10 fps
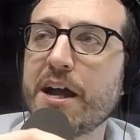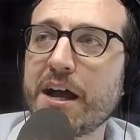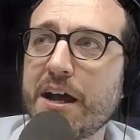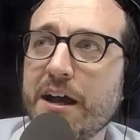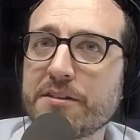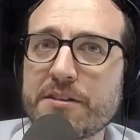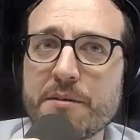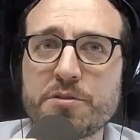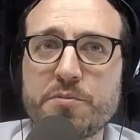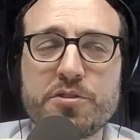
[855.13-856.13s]

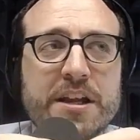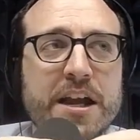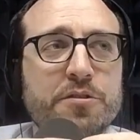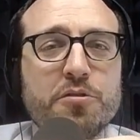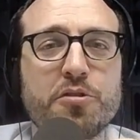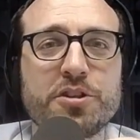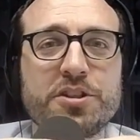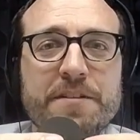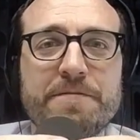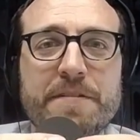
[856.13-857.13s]
estamos buscando un
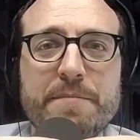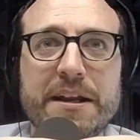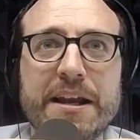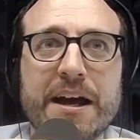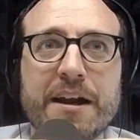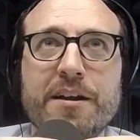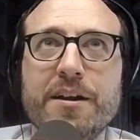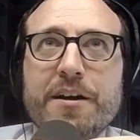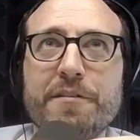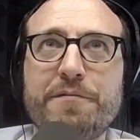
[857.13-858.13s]
coche familiar,
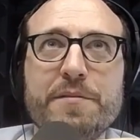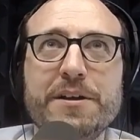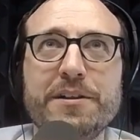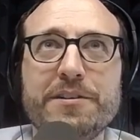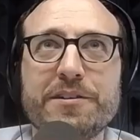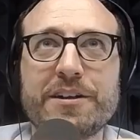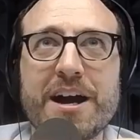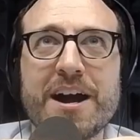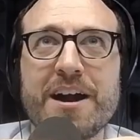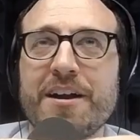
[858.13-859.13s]
a familiar car.